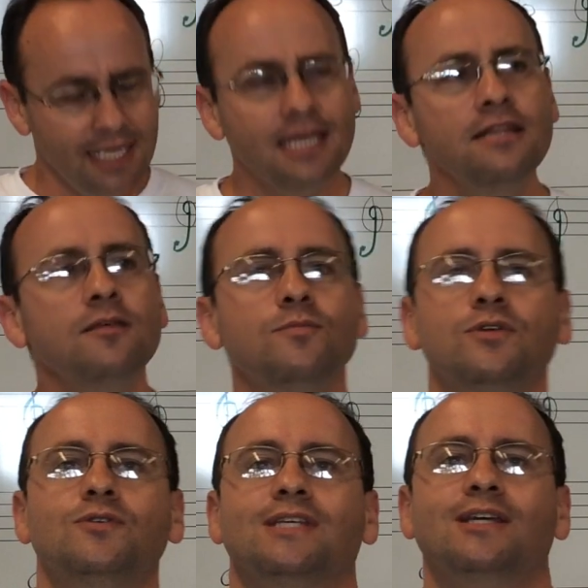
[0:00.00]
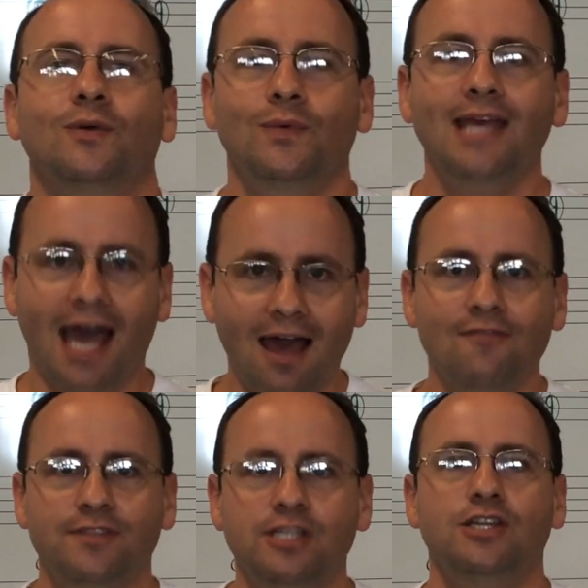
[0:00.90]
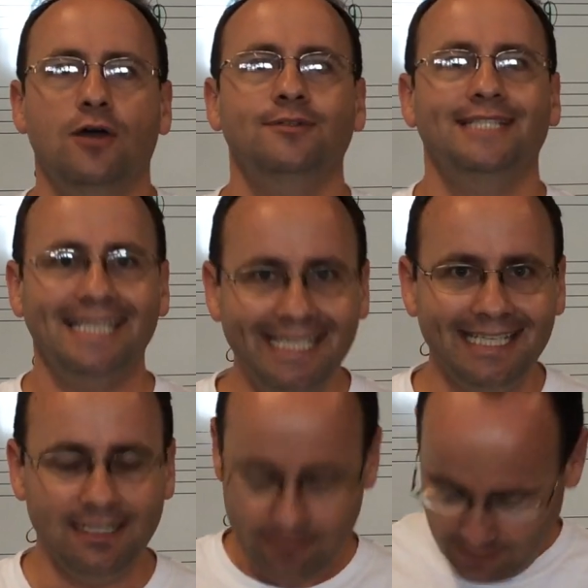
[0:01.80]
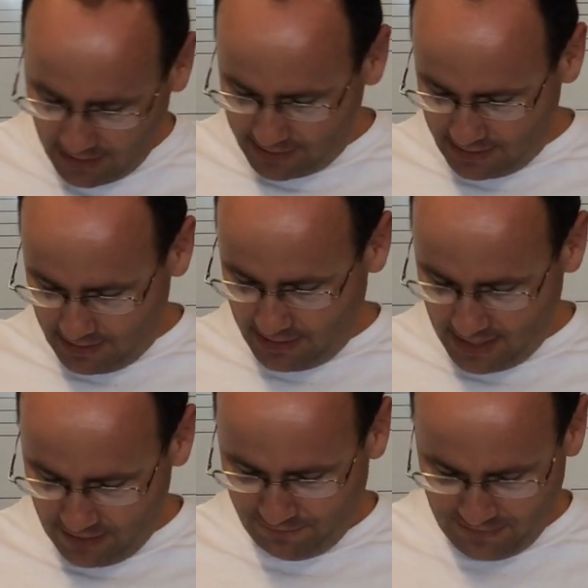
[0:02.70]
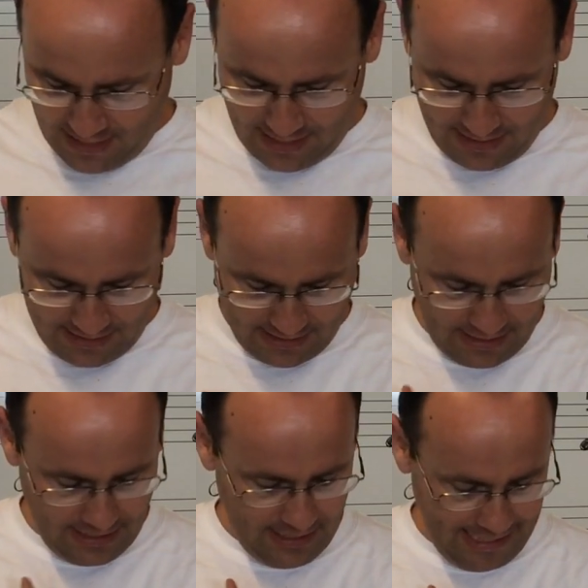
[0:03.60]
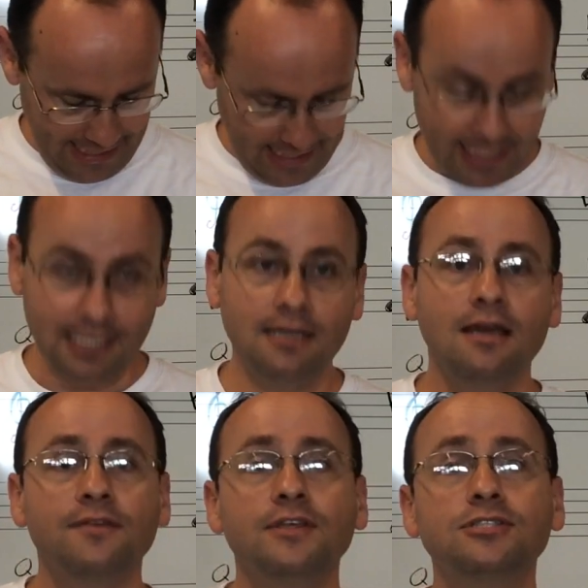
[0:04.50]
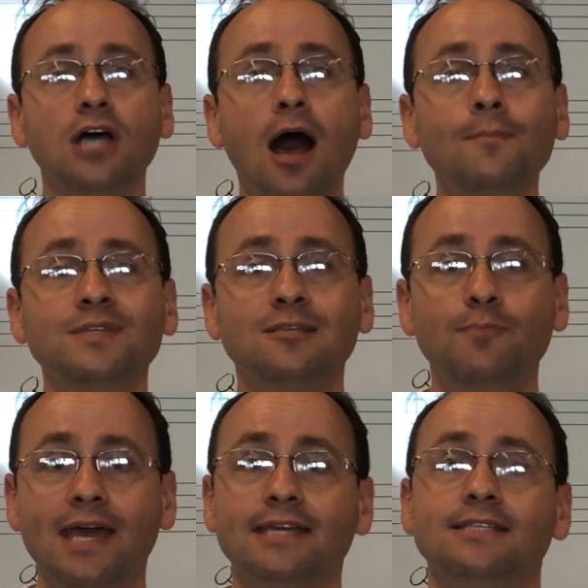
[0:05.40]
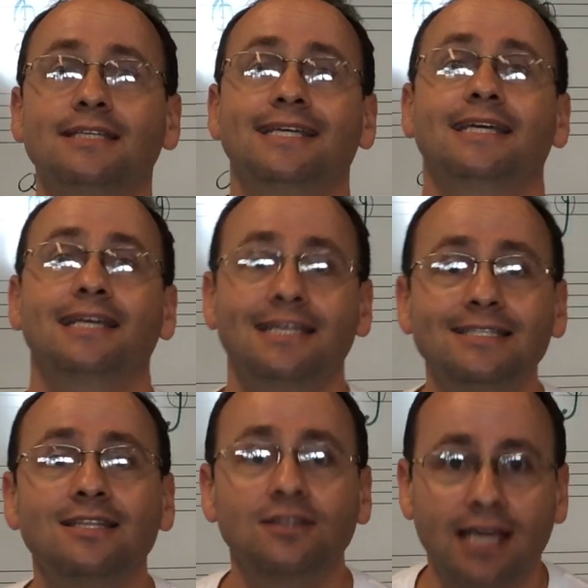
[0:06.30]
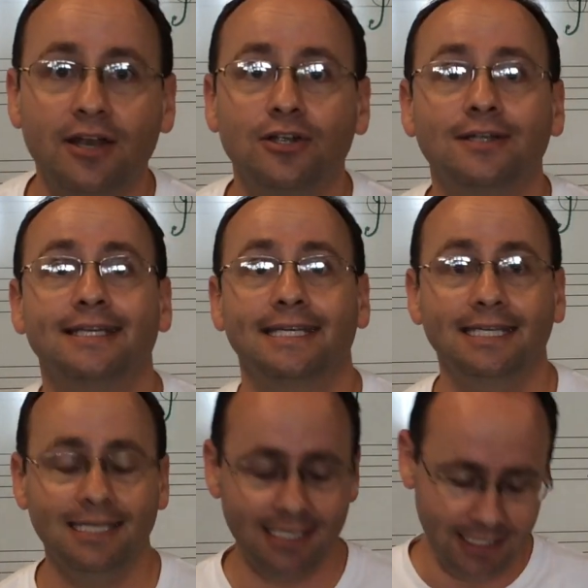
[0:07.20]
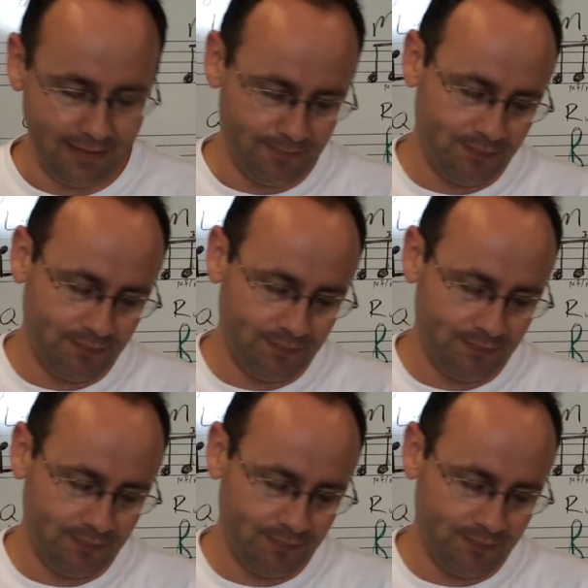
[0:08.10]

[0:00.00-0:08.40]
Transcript: In the music, we have the note E, as in F-A-C-E. The top space is the letter E.